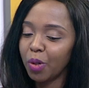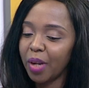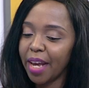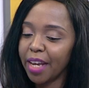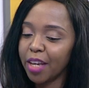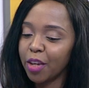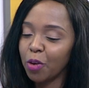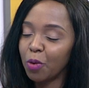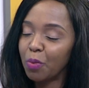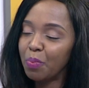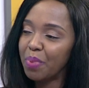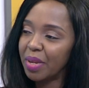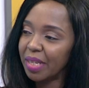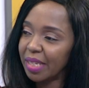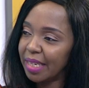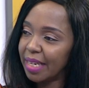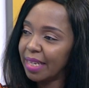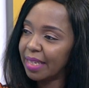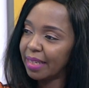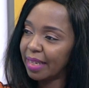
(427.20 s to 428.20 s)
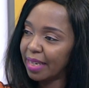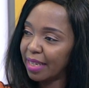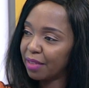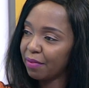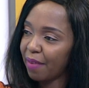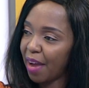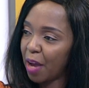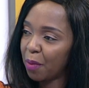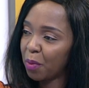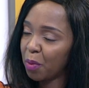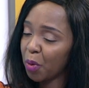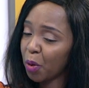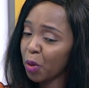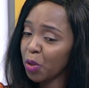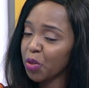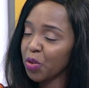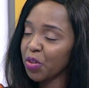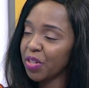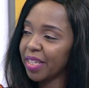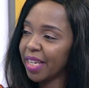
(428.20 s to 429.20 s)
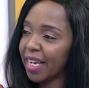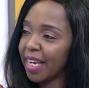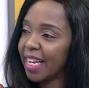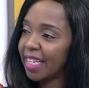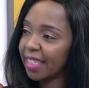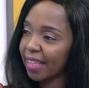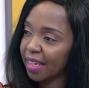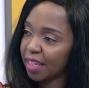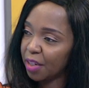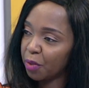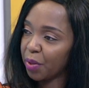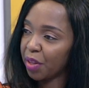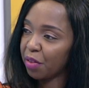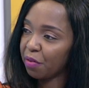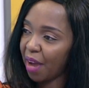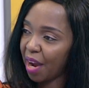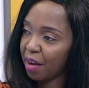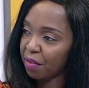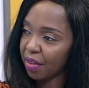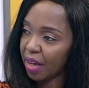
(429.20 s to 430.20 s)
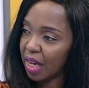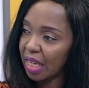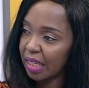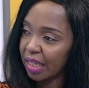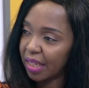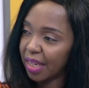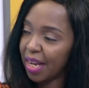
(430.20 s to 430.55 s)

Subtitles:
like your business is viable? Because you're saying he started with 5,000.